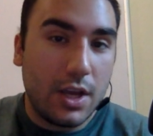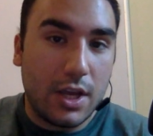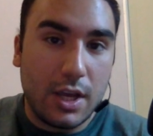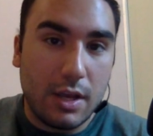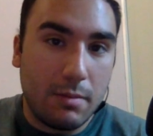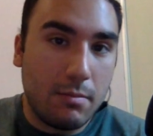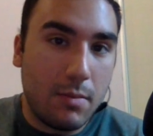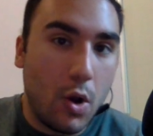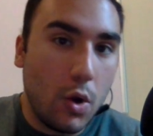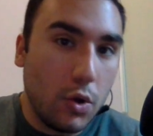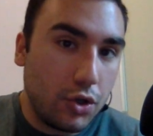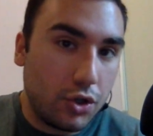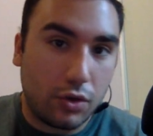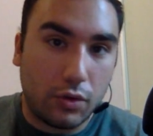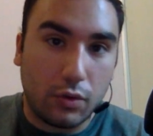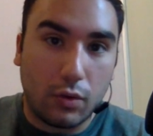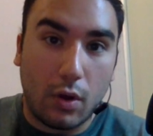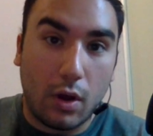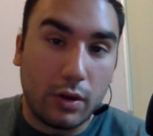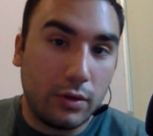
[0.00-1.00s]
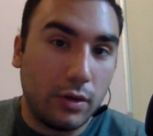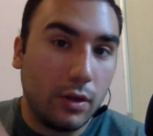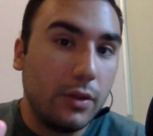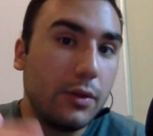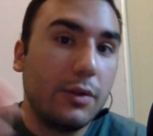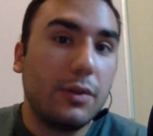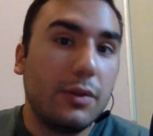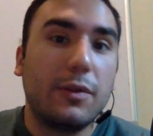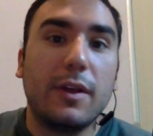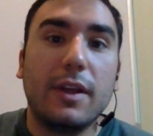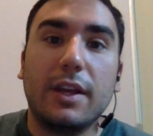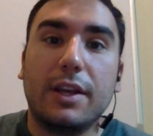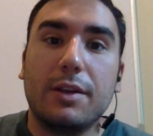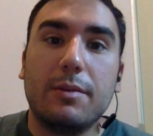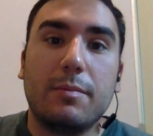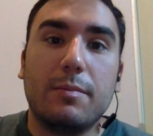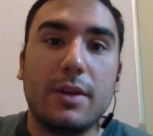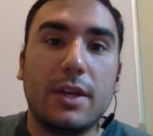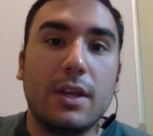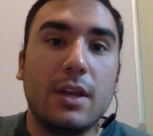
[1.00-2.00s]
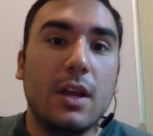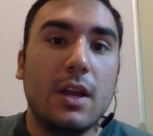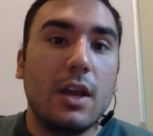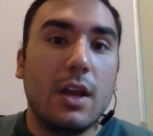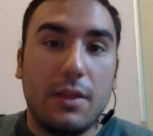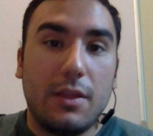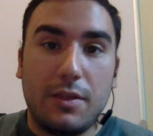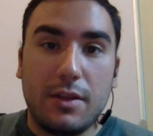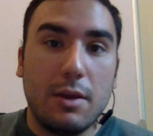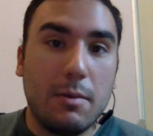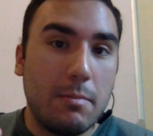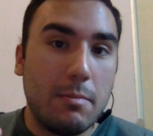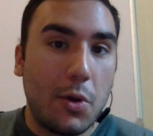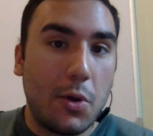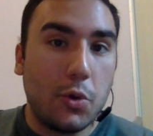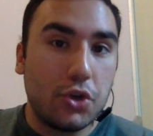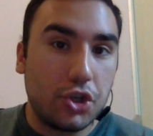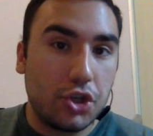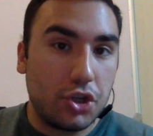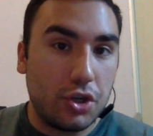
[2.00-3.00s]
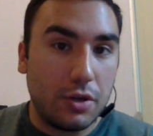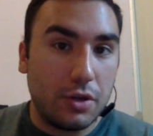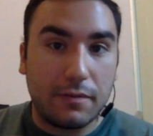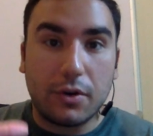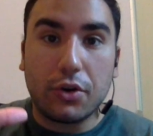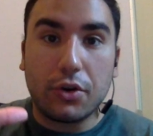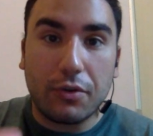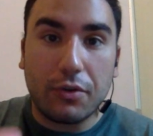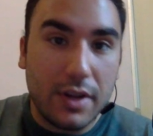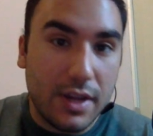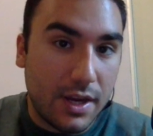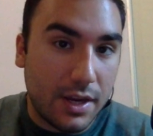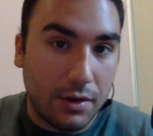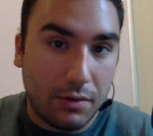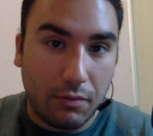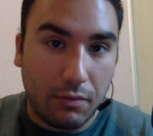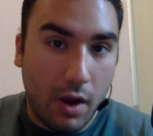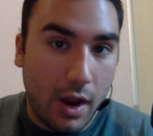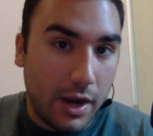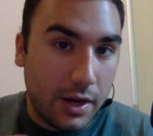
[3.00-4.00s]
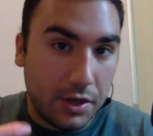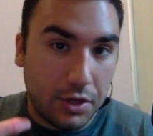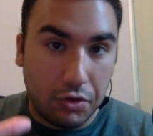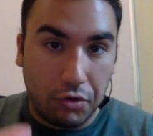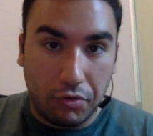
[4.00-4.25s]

emotional. Another thing could be the emotion of greed, right?